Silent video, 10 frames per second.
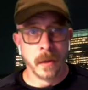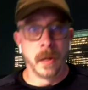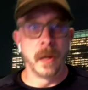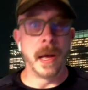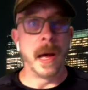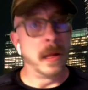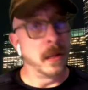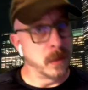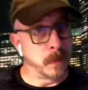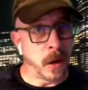Alex
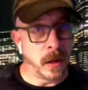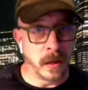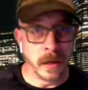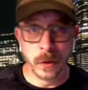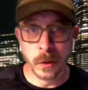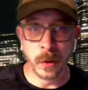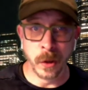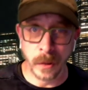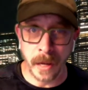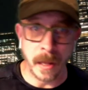Apolin and Susan
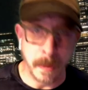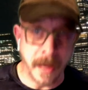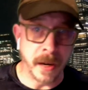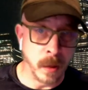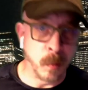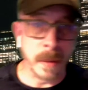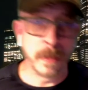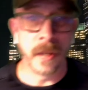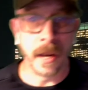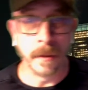Odella met on a
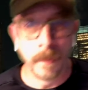website